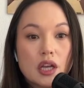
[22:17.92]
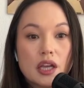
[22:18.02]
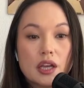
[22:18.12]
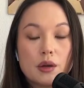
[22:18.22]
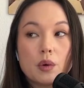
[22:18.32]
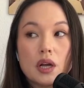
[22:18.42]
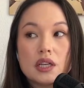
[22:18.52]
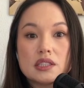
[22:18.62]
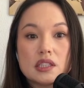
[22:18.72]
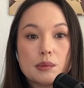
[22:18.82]
It
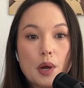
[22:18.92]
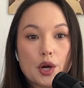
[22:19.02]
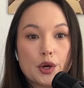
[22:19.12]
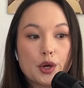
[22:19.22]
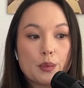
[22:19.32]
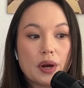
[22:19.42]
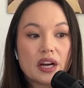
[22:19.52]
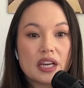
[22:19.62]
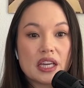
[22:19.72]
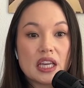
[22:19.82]
was the part
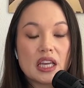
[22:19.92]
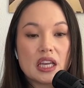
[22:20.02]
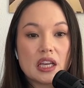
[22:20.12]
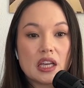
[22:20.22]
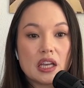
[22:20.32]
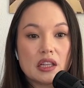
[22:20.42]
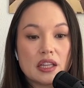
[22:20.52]
where he